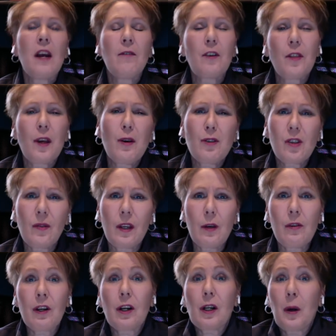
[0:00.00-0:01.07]
For those of you
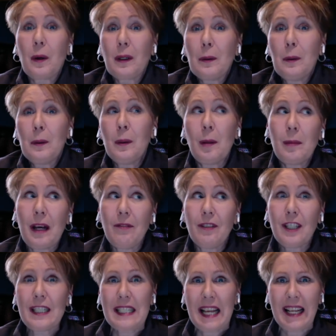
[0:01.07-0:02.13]
that are going, oh, I'm not
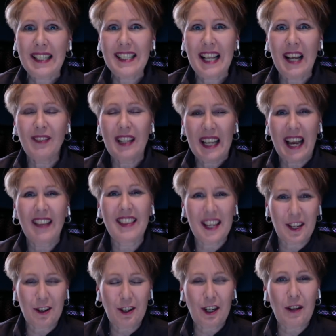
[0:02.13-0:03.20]
very tech savvy, I
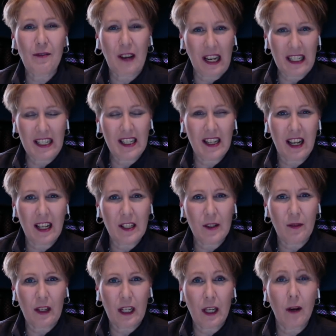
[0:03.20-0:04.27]
think you're going to find today's
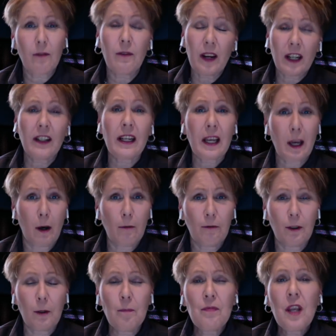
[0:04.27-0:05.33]
video very
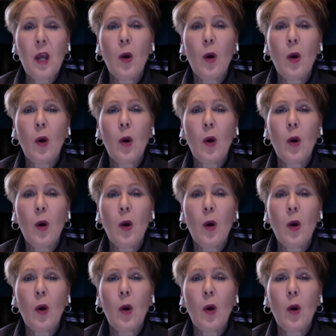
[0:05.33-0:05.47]
helpful.